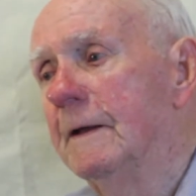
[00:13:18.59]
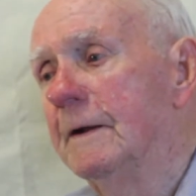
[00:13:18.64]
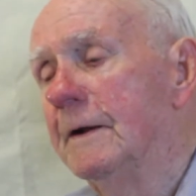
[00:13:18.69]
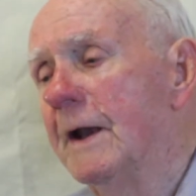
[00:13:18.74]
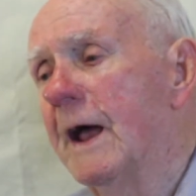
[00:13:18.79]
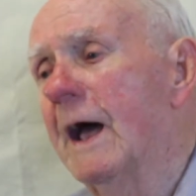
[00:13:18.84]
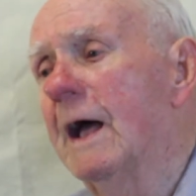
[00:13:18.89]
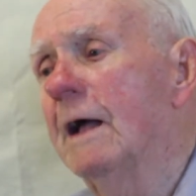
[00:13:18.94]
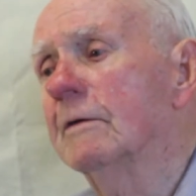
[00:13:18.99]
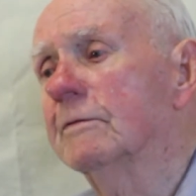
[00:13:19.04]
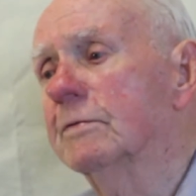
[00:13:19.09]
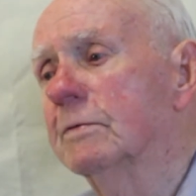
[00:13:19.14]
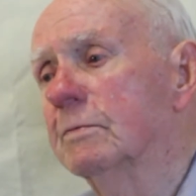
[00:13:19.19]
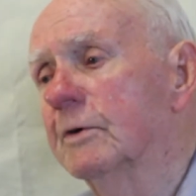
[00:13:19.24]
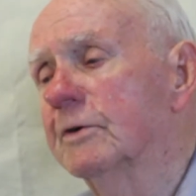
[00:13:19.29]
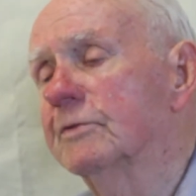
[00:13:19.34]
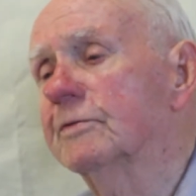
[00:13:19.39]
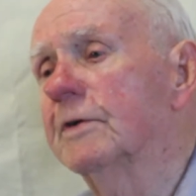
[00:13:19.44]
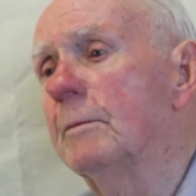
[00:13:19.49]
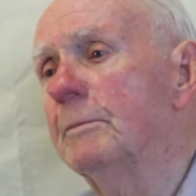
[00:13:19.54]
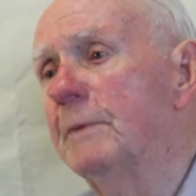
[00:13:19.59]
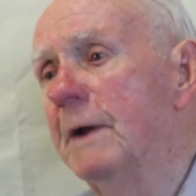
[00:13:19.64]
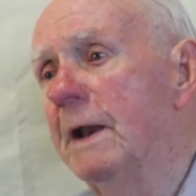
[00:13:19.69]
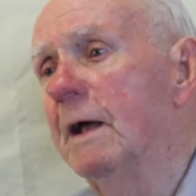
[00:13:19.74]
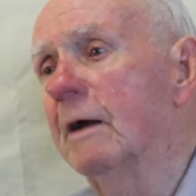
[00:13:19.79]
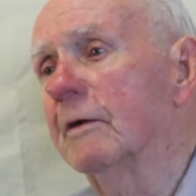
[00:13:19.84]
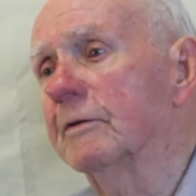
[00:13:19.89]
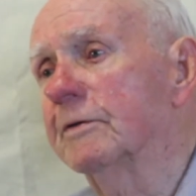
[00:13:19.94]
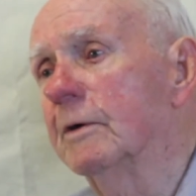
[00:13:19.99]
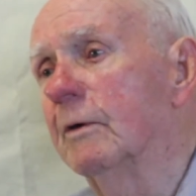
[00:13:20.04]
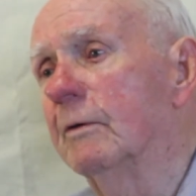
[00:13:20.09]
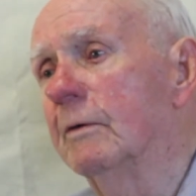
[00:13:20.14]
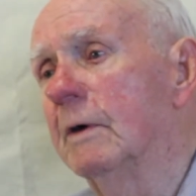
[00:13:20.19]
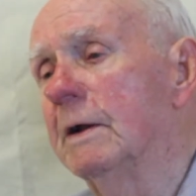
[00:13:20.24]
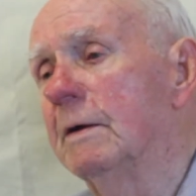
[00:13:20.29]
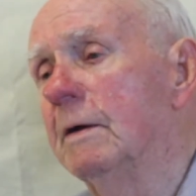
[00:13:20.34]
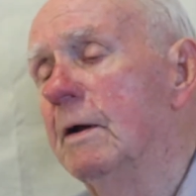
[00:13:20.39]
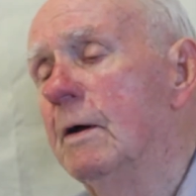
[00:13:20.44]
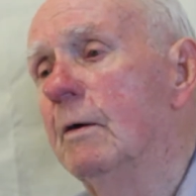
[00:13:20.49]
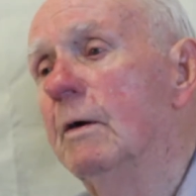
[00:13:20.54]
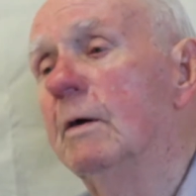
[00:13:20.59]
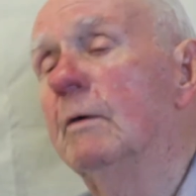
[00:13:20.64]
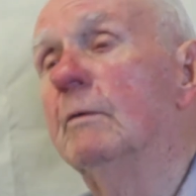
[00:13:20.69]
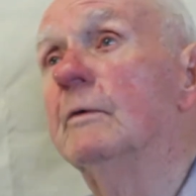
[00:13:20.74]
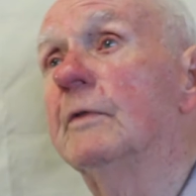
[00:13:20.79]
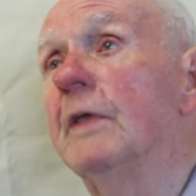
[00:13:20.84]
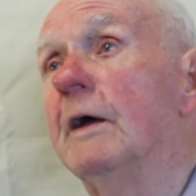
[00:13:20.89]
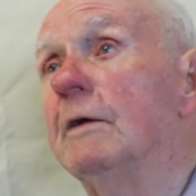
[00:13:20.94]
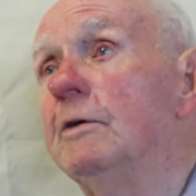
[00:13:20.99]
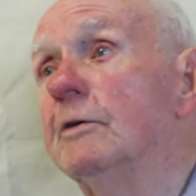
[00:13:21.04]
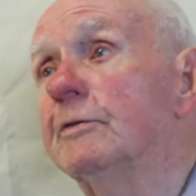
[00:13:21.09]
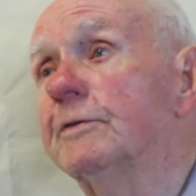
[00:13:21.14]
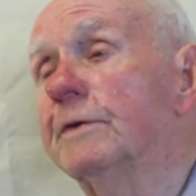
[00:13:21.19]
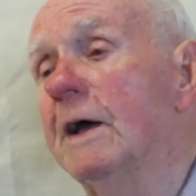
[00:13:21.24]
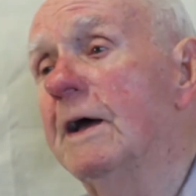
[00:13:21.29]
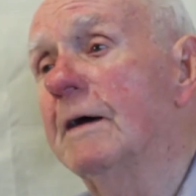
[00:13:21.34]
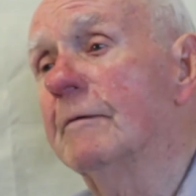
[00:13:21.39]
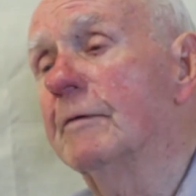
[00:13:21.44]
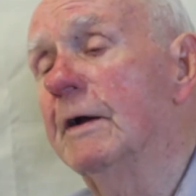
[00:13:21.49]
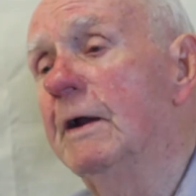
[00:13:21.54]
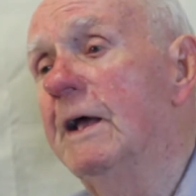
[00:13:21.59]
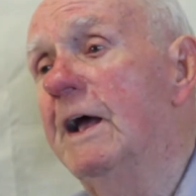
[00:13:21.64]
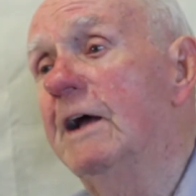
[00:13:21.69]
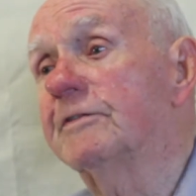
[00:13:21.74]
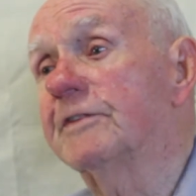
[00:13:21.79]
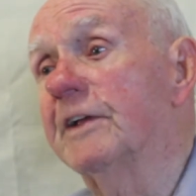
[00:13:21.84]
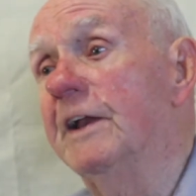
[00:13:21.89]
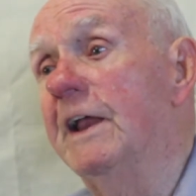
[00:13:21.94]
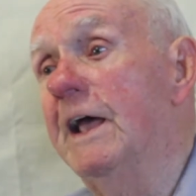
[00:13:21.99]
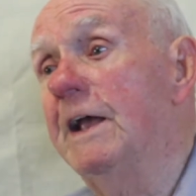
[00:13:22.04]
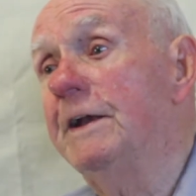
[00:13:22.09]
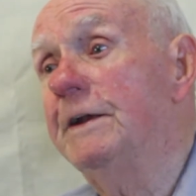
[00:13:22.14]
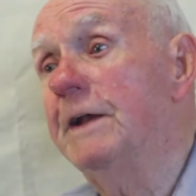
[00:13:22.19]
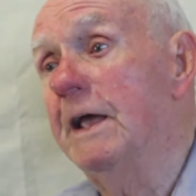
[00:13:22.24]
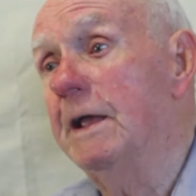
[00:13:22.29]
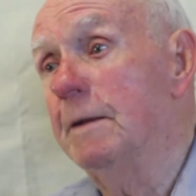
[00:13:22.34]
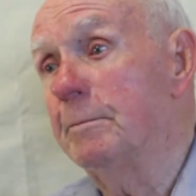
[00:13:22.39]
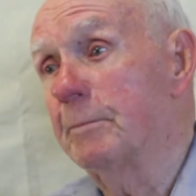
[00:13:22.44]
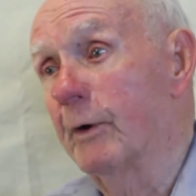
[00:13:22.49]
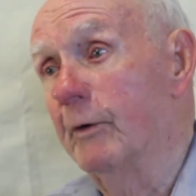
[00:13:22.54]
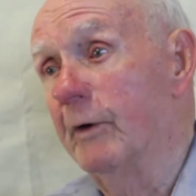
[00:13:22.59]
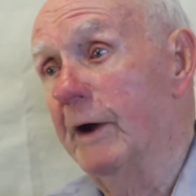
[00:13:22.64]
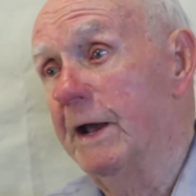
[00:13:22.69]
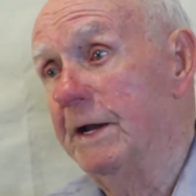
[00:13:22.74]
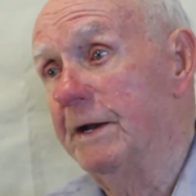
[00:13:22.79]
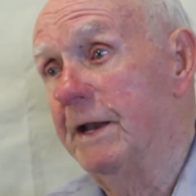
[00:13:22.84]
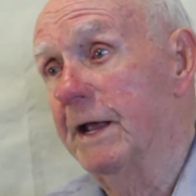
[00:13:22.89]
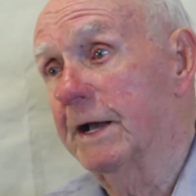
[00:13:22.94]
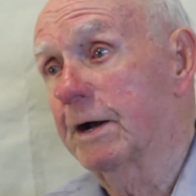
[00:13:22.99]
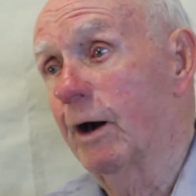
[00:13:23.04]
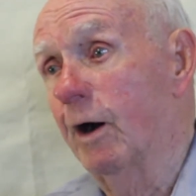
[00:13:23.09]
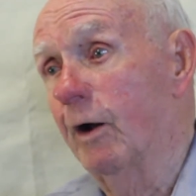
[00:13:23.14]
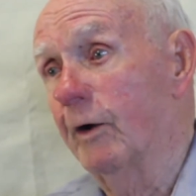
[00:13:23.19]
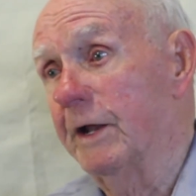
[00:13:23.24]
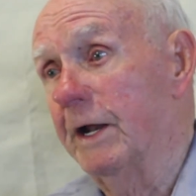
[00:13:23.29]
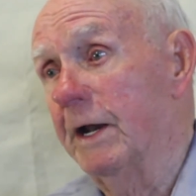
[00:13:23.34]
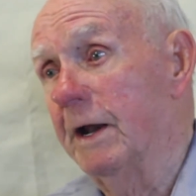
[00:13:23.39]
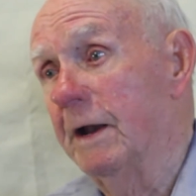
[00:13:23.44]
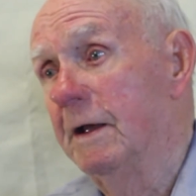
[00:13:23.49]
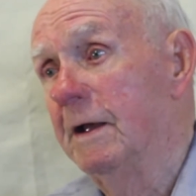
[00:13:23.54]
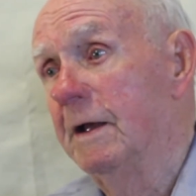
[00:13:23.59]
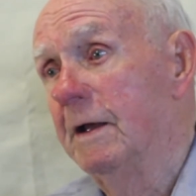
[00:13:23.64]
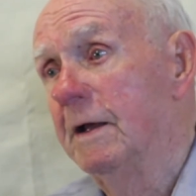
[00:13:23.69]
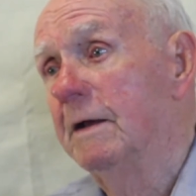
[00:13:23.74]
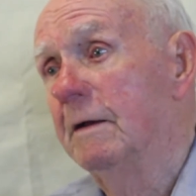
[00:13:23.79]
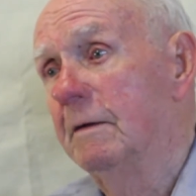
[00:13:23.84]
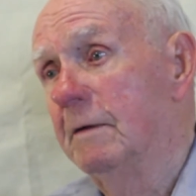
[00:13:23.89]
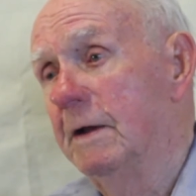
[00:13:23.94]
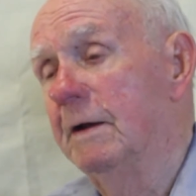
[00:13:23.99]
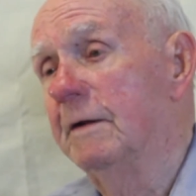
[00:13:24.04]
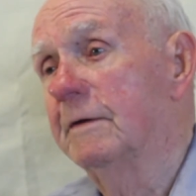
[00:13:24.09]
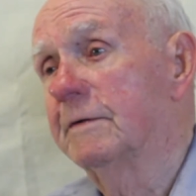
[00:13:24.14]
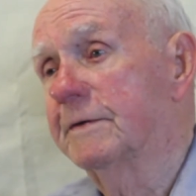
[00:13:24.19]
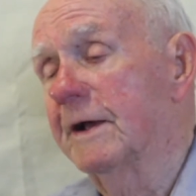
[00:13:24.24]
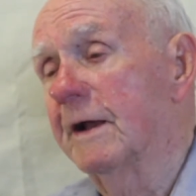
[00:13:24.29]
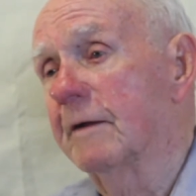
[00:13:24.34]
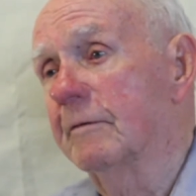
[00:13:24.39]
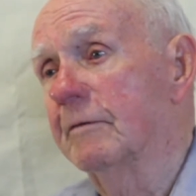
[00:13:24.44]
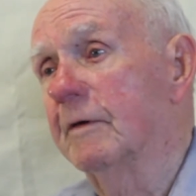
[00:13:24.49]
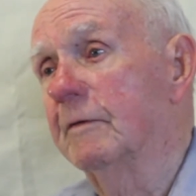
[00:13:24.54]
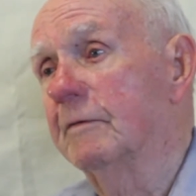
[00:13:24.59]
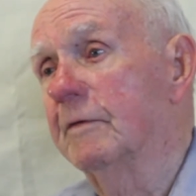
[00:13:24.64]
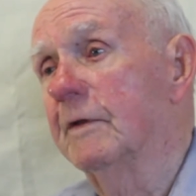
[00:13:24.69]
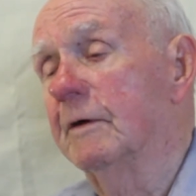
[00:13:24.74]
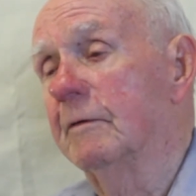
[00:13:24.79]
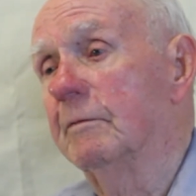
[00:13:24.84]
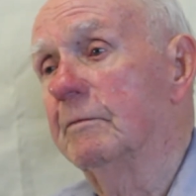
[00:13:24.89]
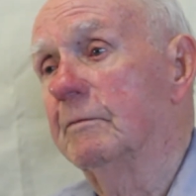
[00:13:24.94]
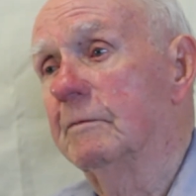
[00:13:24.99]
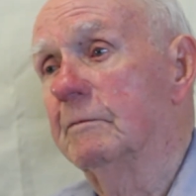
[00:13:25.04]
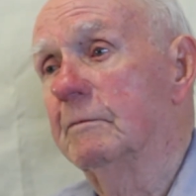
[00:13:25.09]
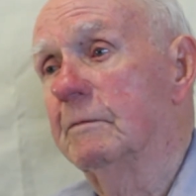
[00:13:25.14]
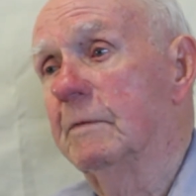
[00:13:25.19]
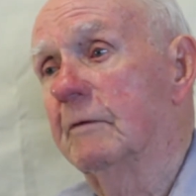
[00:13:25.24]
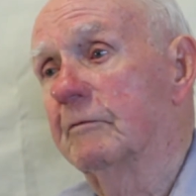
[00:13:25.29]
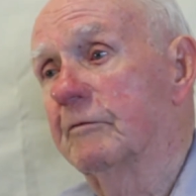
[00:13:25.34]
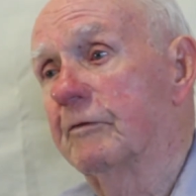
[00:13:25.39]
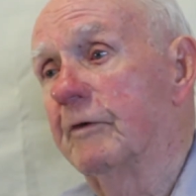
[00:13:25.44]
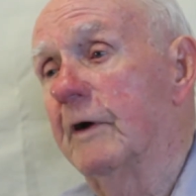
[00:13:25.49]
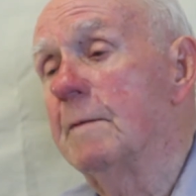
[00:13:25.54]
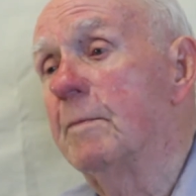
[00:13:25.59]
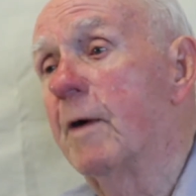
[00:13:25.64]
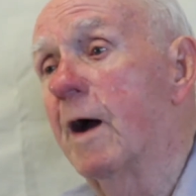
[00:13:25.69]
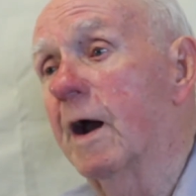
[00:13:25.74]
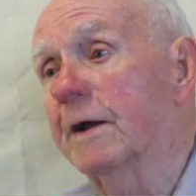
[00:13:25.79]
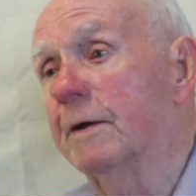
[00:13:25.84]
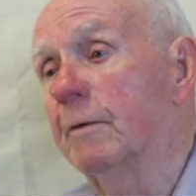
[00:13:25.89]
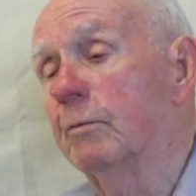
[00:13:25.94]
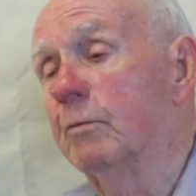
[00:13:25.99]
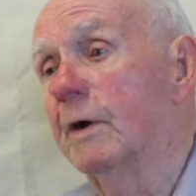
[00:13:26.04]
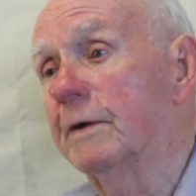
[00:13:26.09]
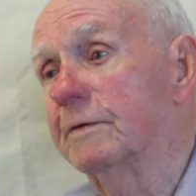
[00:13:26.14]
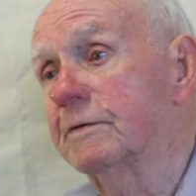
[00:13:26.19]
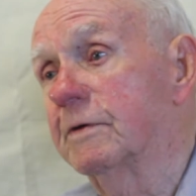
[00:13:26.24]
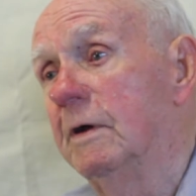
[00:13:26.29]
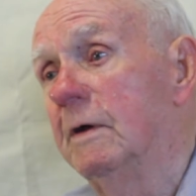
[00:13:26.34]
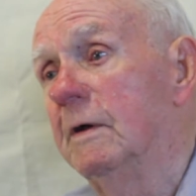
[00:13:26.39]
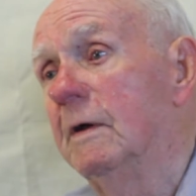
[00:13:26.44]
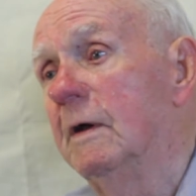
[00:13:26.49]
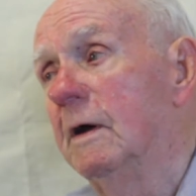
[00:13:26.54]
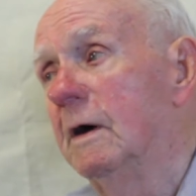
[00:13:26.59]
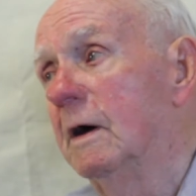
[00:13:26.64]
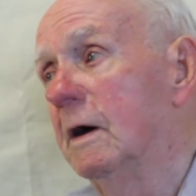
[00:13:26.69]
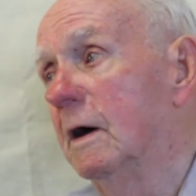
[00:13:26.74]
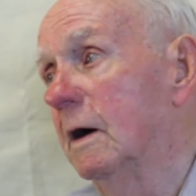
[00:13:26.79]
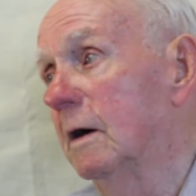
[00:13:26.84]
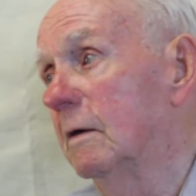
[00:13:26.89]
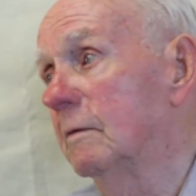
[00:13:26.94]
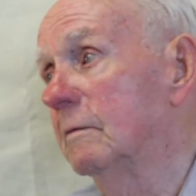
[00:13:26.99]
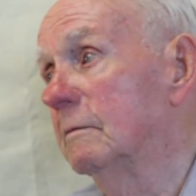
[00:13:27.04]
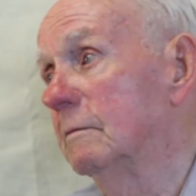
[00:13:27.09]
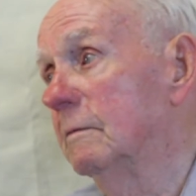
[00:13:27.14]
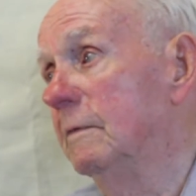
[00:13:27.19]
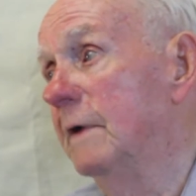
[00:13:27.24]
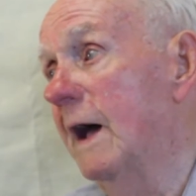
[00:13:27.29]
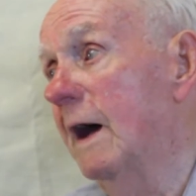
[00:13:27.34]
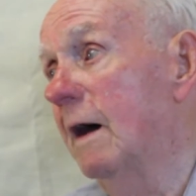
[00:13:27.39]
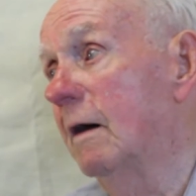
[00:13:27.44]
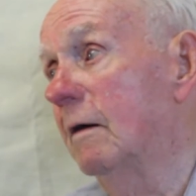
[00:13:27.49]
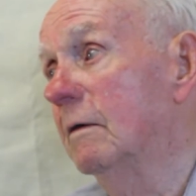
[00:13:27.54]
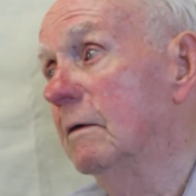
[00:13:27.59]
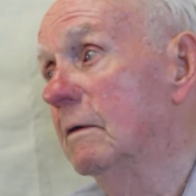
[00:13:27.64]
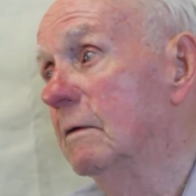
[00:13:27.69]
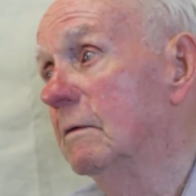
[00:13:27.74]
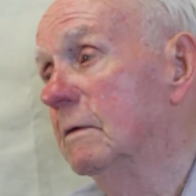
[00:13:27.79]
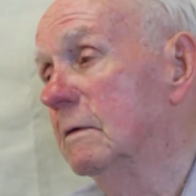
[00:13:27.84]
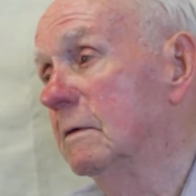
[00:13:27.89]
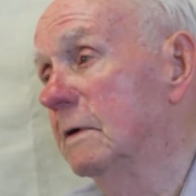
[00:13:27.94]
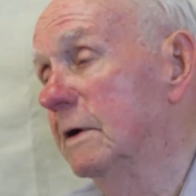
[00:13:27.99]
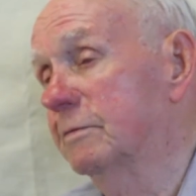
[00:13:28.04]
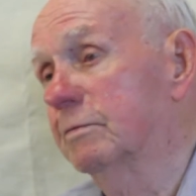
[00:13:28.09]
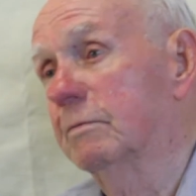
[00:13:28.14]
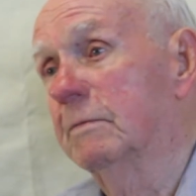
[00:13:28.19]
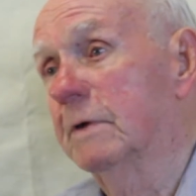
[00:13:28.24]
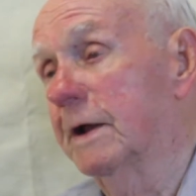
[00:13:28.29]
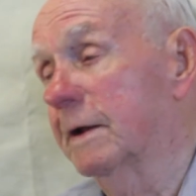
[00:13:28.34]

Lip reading: Niles was something else though. They used to have an Essanay Day parade, they called it, instead of the flea market, which now is